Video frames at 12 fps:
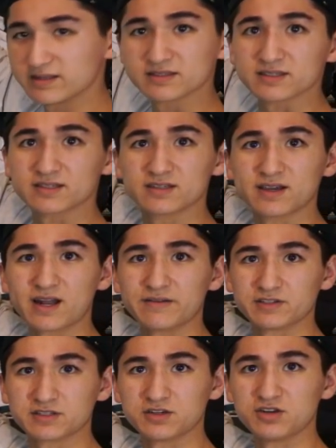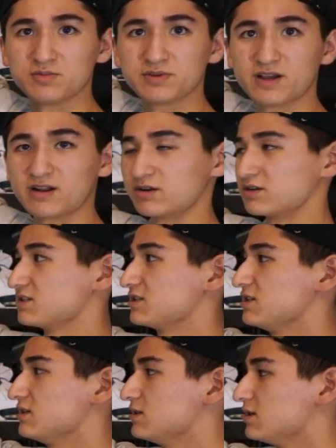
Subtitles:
It's a kind of a scoop, kind of hard to see.